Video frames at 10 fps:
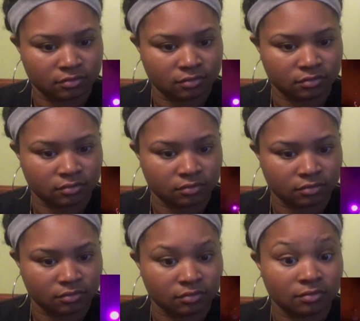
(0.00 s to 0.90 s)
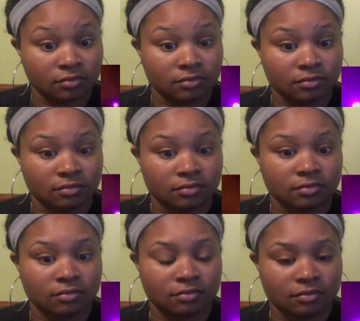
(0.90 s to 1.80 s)

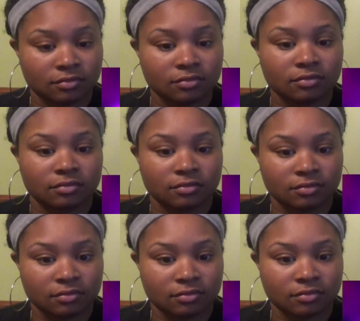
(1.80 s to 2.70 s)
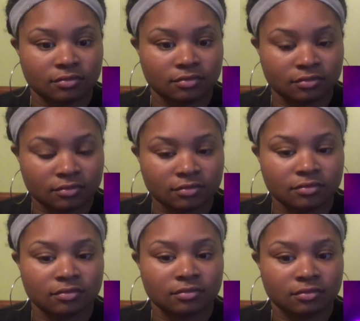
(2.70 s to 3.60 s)

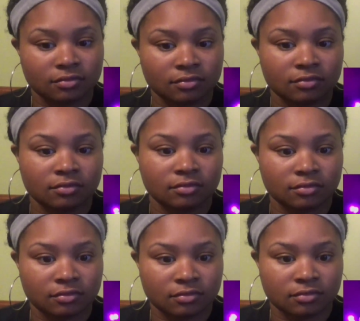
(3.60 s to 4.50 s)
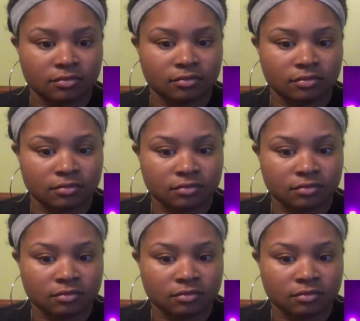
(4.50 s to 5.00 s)
The person shown says nothing.